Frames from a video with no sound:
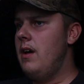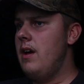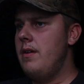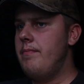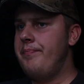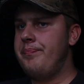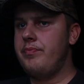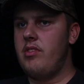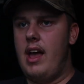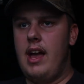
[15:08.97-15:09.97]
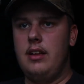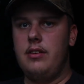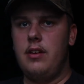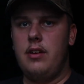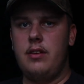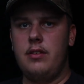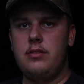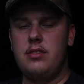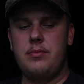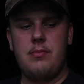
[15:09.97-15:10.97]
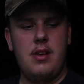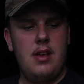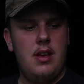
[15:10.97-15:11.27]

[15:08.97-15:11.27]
I had some